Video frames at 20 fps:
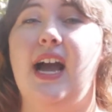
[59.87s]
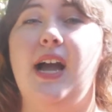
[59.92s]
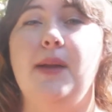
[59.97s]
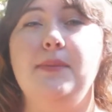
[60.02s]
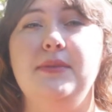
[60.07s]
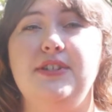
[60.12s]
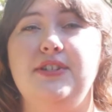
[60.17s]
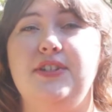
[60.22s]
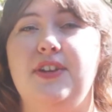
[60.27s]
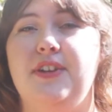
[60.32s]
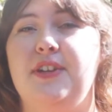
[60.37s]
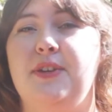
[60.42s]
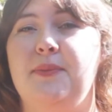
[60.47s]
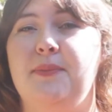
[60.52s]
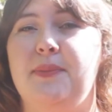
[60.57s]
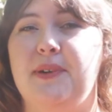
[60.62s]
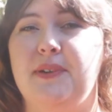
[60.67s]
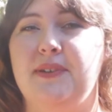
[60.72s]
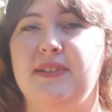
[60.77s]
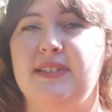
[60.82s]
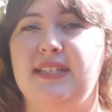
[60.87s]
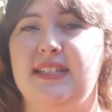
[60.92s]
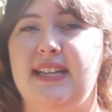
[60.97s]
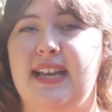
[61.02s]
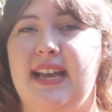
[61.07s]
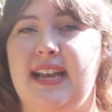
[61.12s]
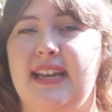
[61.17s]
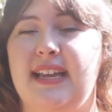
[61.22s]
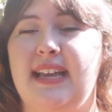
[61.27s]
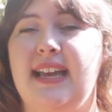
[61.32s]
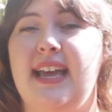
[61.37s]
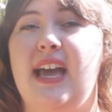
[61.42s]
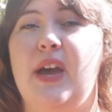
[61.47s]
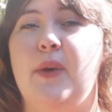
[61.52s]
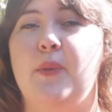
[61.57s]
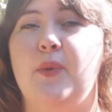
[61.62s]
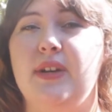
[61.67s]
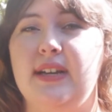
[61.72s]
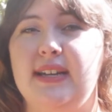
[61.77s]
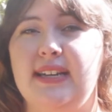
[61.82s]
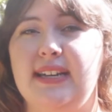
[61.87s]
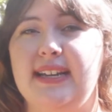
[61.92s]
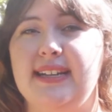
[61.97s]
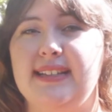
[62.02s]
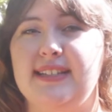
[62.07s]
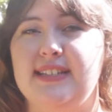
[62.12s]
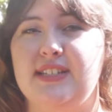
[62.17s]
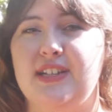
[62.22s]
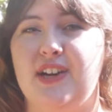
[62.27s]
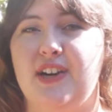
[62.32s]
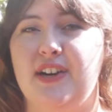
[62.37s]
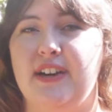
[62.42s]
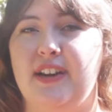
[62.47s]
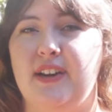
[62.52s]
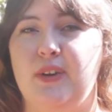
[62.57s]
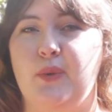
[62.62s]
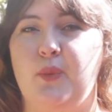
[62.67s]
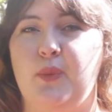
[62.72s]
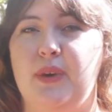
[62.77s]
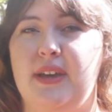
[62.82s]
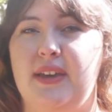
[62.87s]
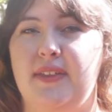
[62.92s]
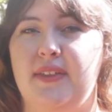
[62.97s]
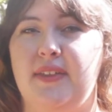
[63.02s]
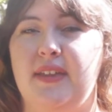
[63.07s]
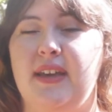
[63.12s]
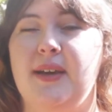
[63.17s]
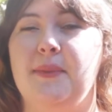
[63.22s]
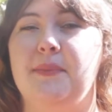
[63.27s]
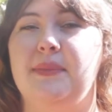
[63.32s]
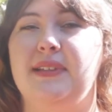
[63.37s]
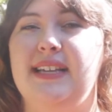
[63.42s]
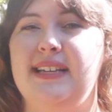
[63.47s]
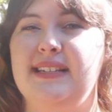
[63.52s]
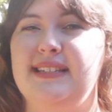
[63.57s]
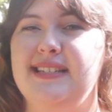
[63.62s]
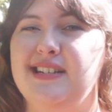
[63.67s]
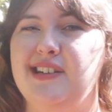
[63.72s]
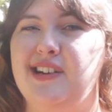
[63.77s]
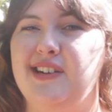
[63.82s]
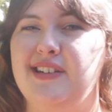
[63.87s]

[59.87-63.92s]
I'm going to show you both today and we're going to get started with planting